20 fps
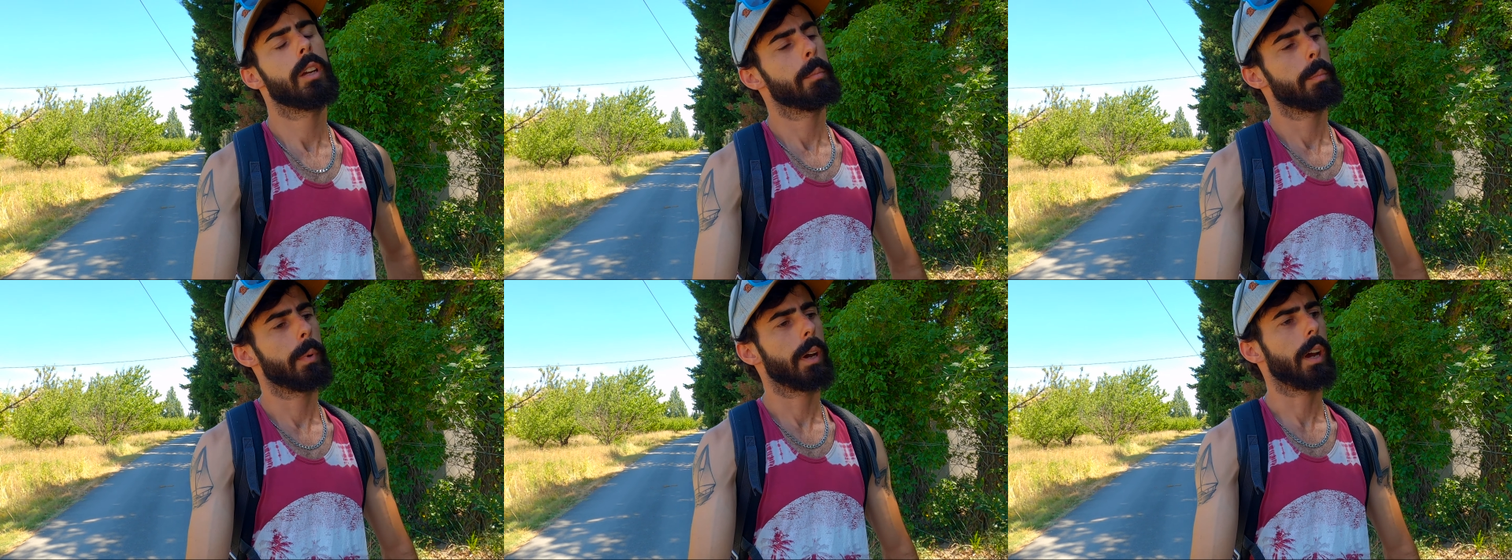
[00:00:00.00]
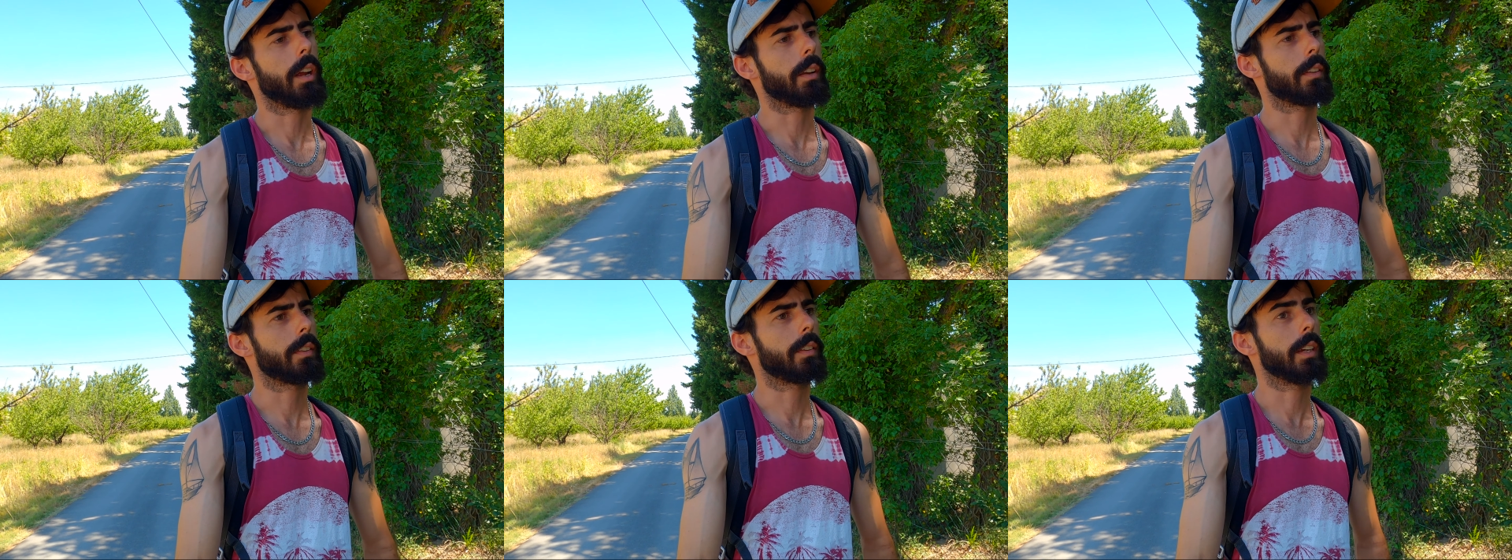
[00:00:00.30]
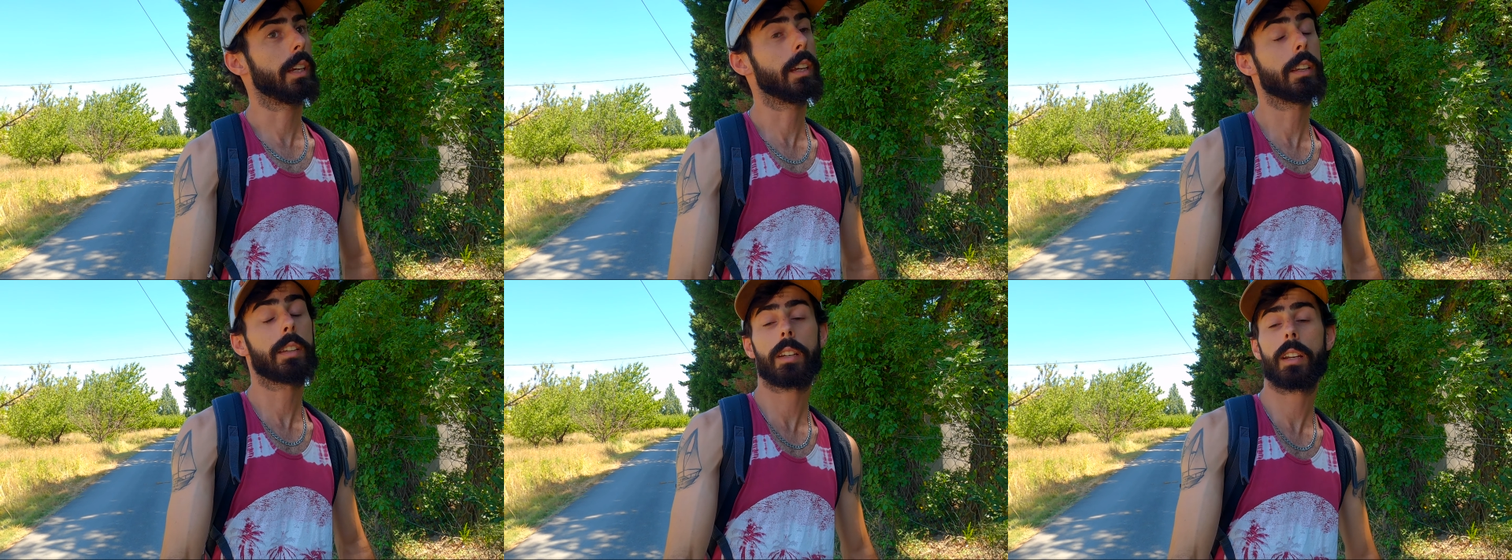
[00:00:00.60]
But
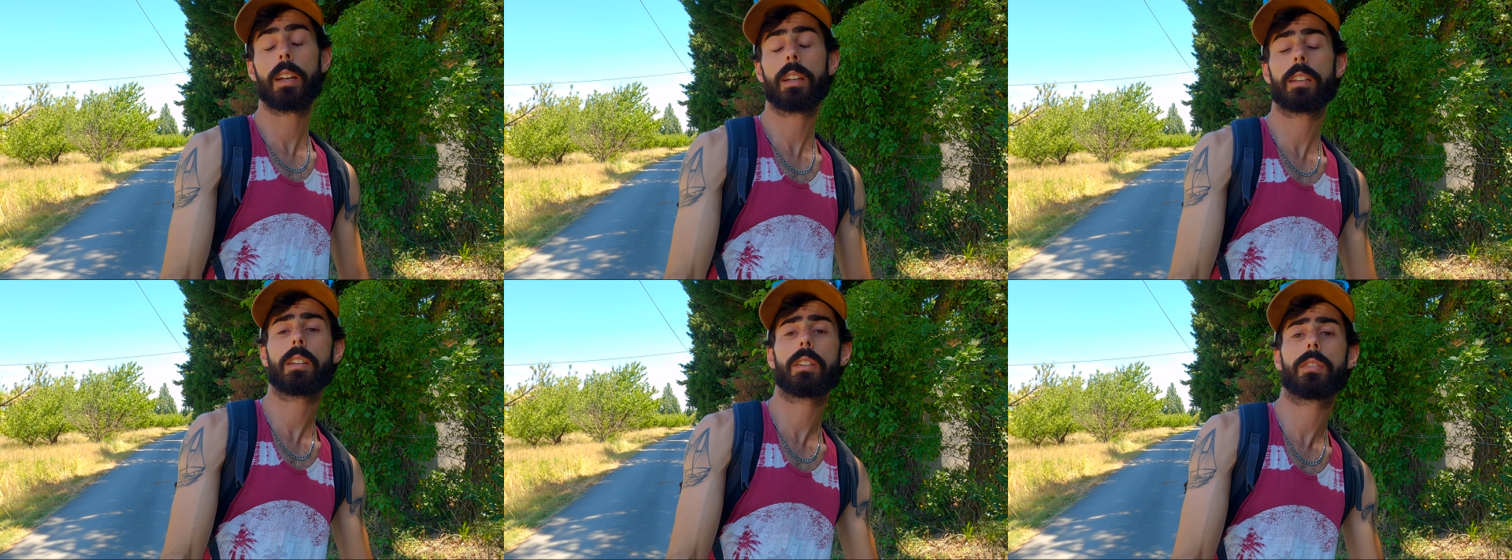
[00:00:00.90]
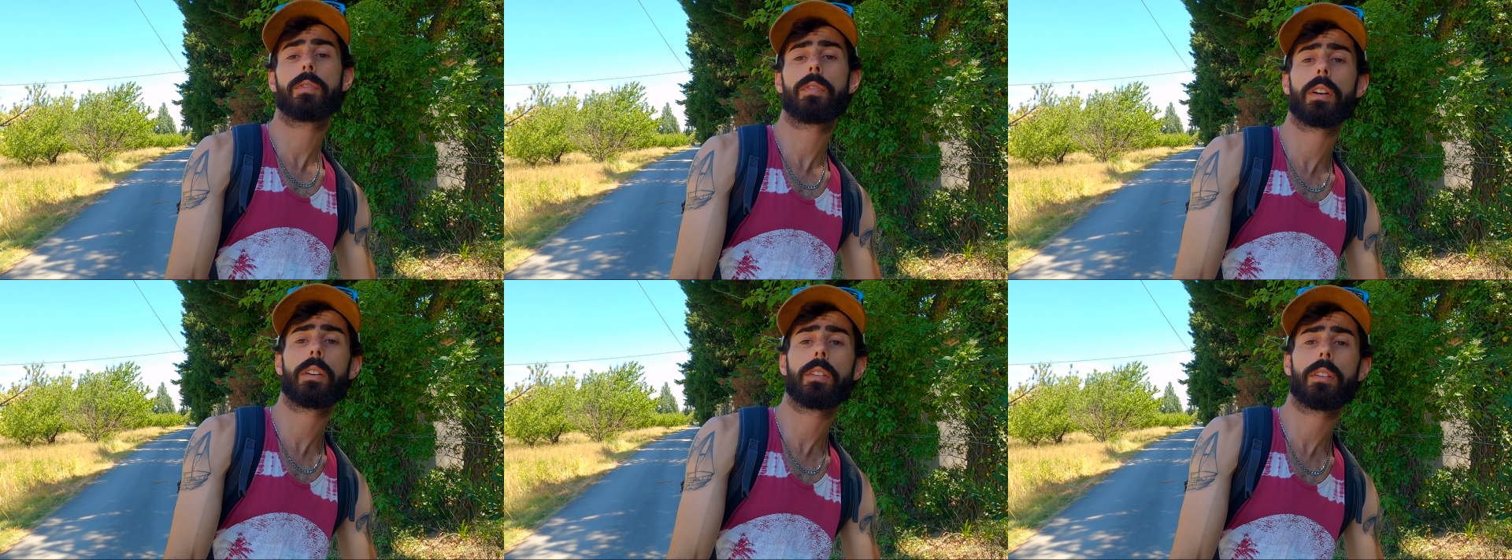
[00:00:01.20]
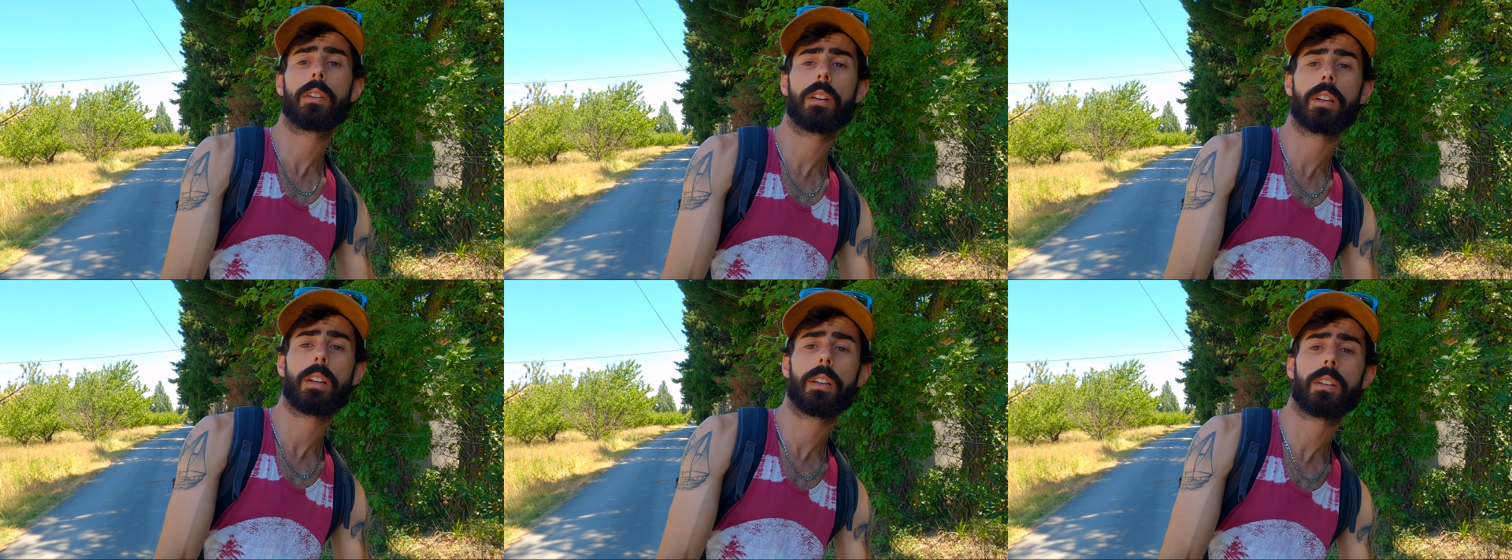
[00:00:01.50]
internet is
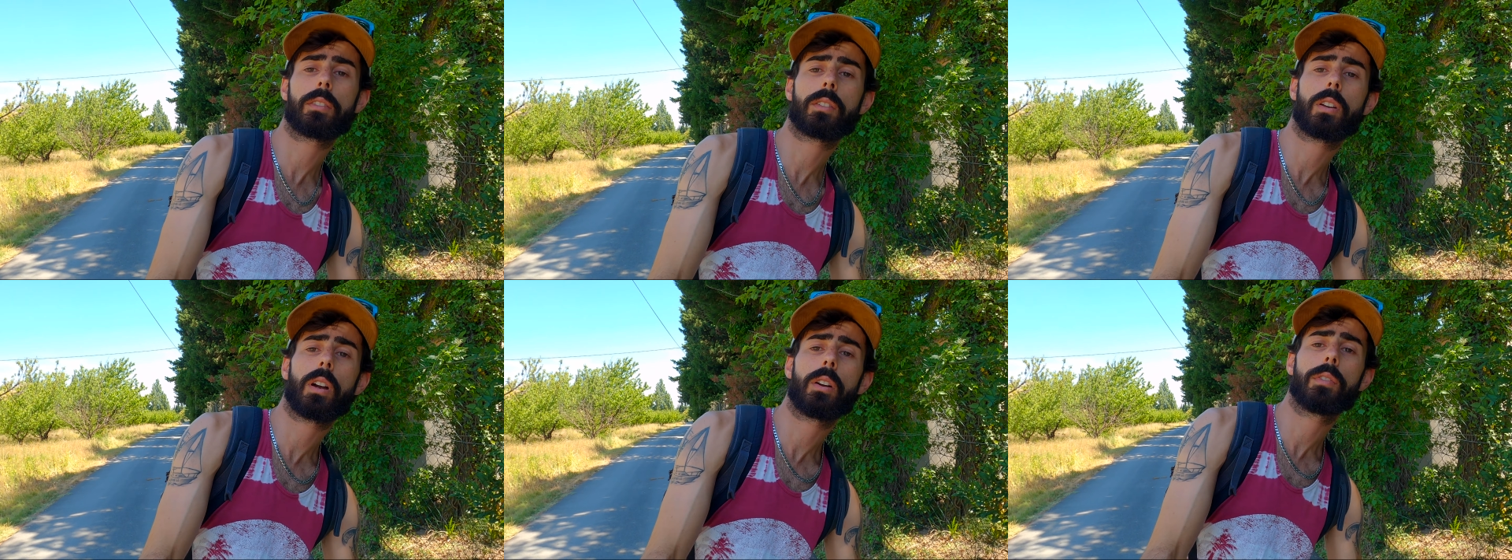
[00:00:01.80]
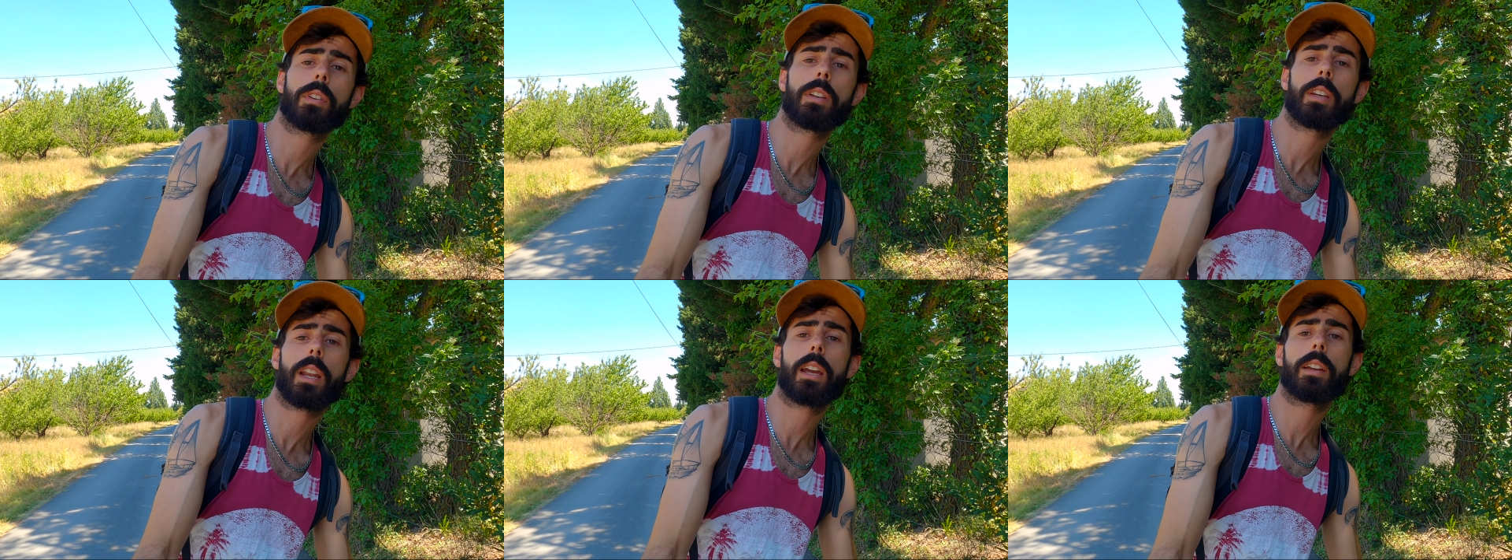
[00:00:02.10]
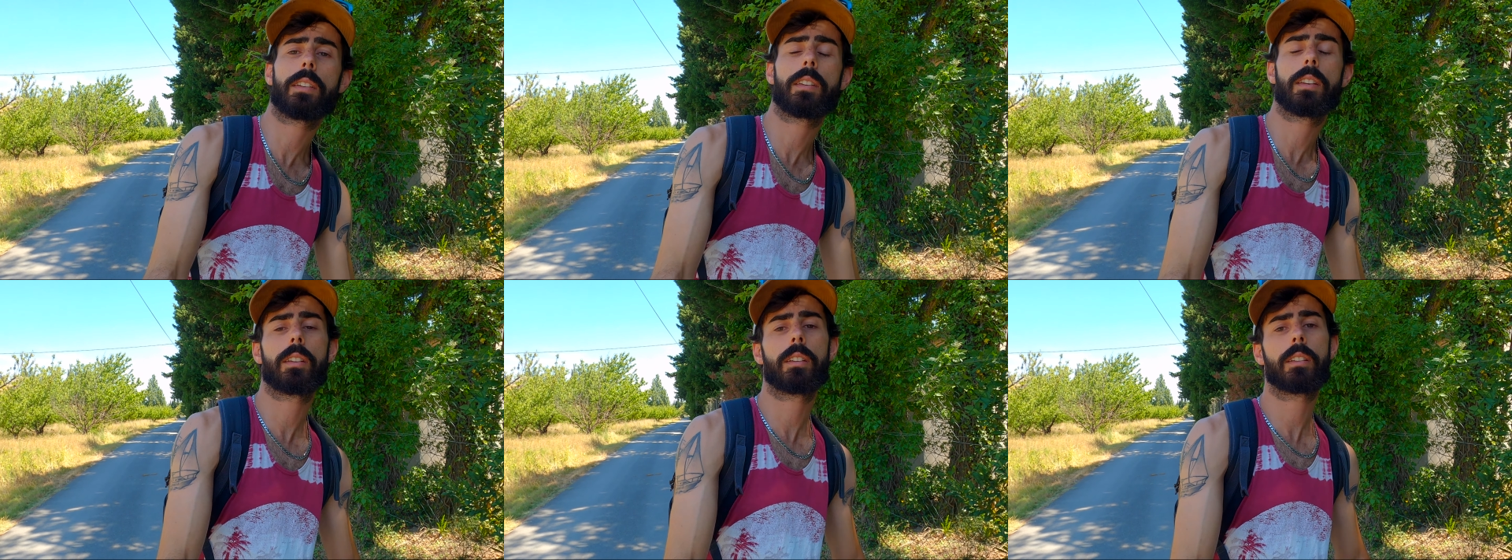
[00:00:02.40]

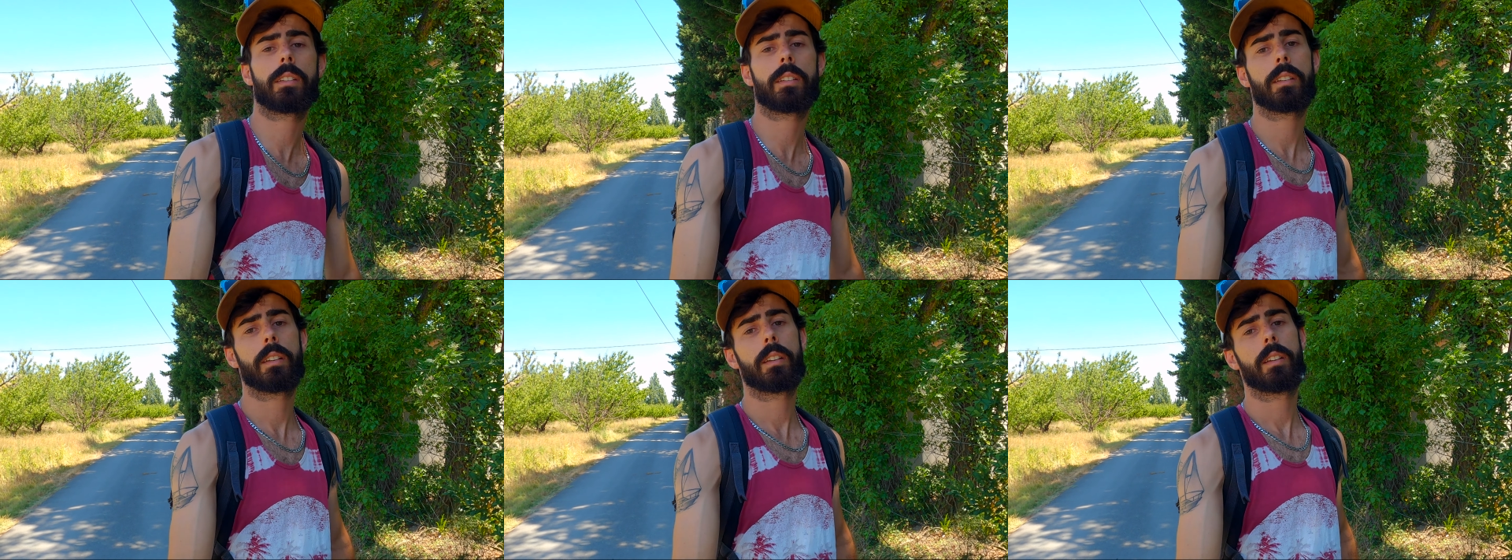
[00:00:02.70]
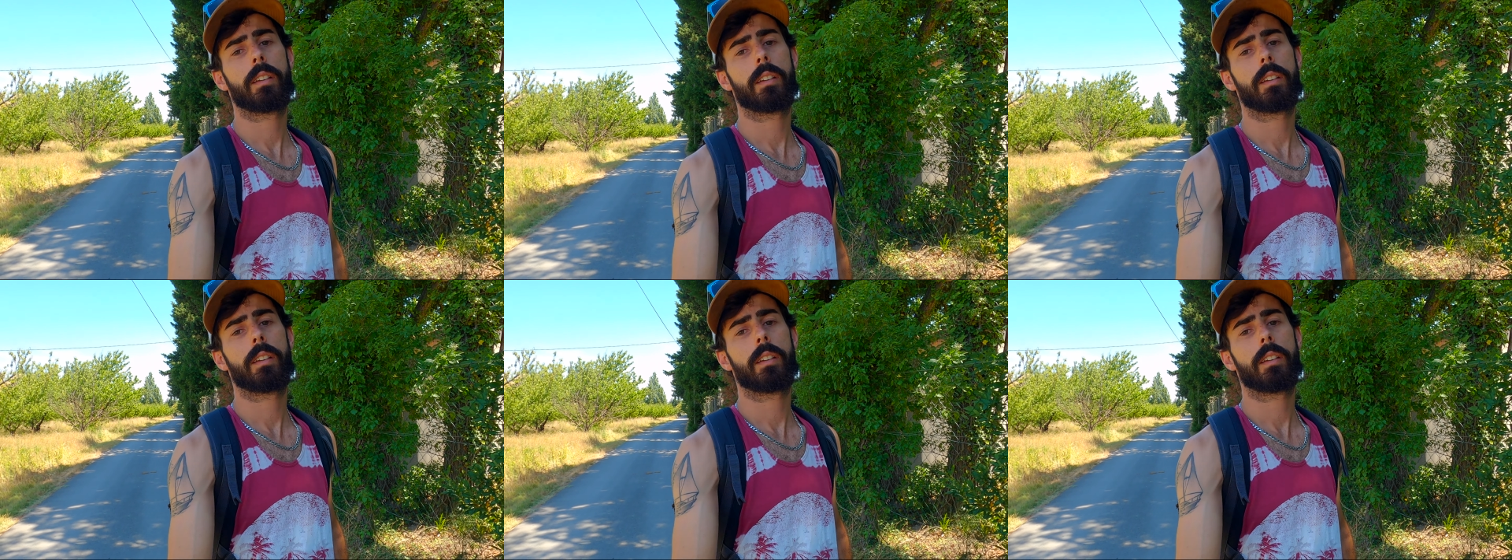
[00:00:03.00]
COVID-19